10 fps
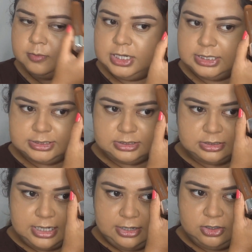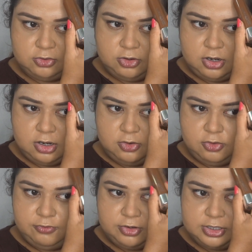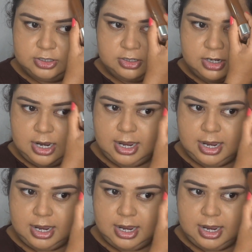place it right over here.